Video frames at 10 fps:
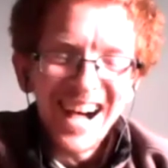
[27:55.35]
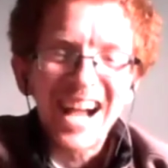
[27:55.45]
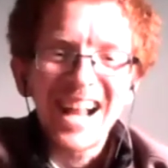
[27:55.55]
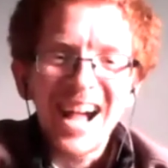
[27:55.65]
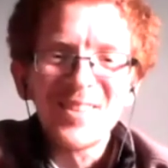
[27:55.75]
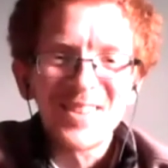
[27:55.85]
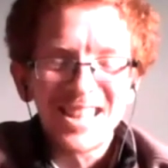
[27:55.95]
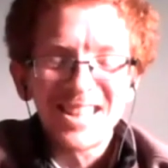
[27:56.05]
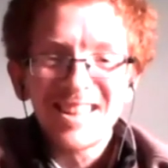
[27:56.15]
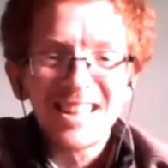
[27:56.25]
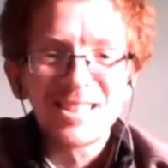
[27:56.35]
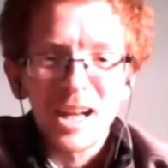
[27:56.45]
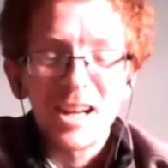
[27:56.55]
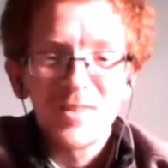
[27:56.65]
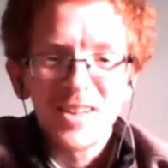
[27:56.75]
I have to continue,
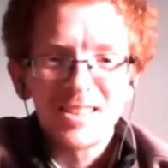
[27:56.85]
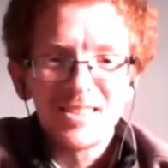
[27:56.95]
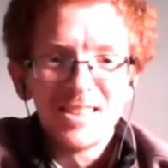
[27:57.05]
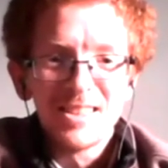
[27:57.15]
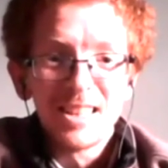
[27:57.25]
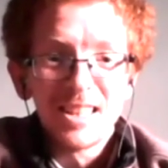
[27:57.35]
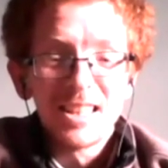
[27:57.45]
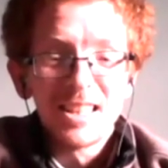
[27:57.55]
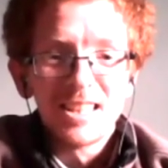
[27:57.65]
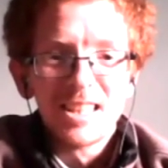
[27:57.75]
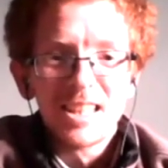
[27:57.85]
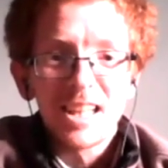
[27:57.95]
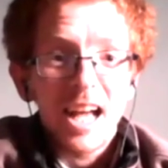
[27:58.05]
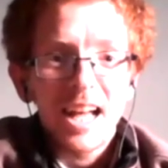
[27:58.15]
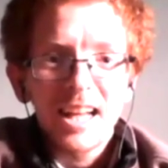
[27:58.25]
and I feel,
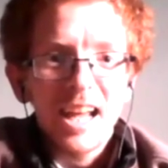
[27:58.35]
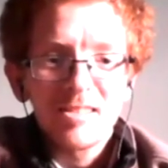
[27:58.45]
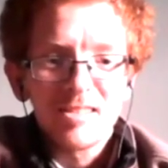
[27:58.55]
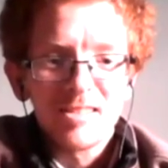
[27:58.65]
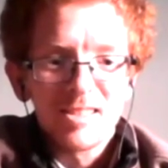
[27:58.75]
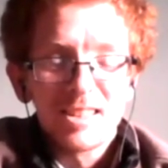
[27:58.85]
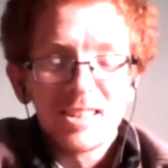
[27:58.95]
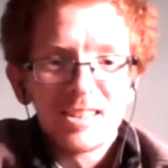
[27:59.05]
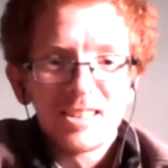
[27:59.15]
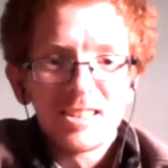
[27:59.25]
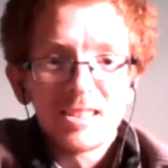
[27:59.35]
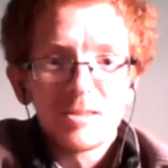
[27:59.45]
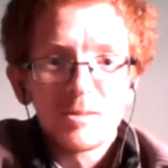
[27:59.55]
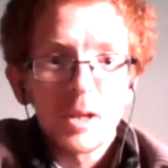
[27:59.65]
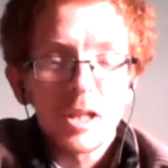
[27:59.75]
I guess,
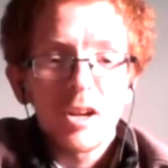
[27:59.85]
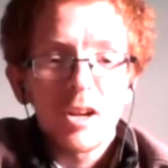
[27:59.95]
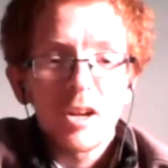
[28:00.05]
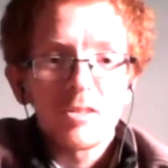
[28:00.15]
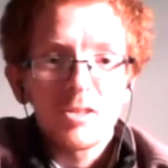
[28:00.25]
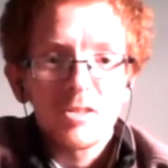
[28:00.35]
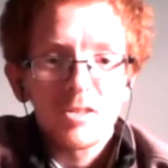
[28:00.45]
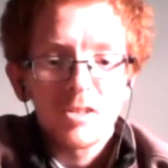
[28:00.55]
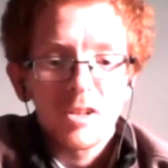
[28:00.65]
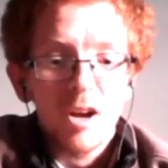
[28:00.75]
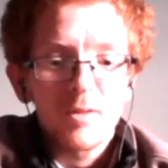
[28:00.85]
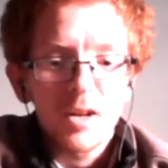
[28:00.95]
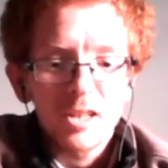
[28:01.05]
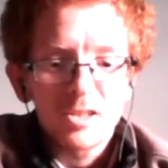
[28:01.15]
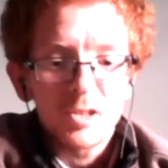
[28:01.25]
because of
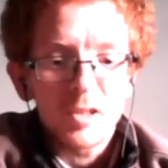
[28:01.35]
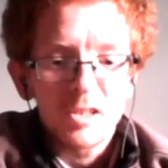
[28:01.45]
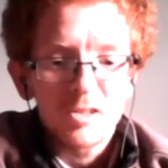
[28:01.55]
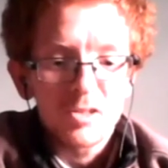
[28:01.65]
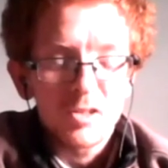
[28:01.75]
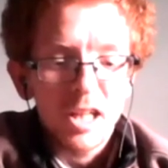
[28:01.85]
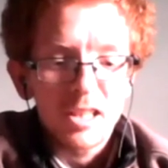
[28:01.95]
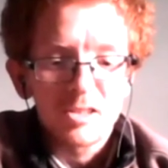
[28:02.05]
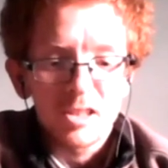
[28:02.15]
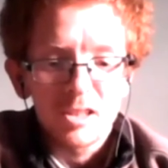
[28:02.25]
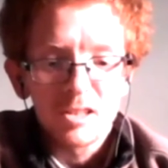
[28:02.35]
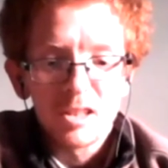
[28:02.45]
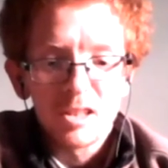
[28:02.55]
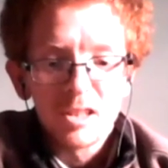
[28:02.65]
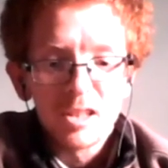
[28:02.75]
our duty to creation,
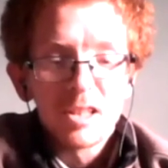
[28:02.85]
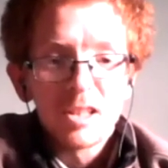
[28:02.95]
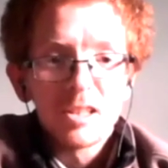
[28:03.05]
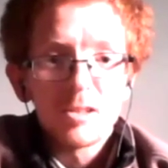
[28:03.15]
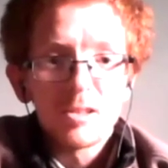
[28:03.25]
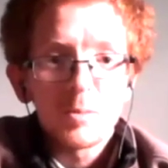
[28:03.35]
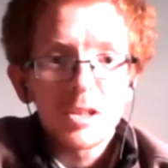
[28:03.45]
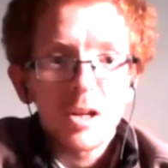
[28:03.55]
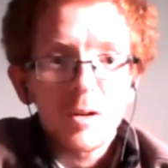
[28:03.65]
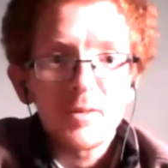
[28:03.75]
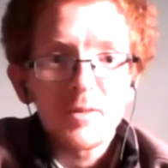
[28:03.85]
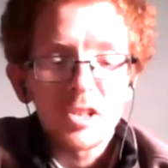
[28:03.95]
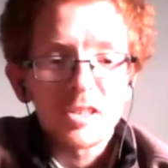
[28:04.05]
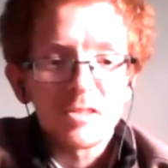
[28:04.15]
we don't have a choice,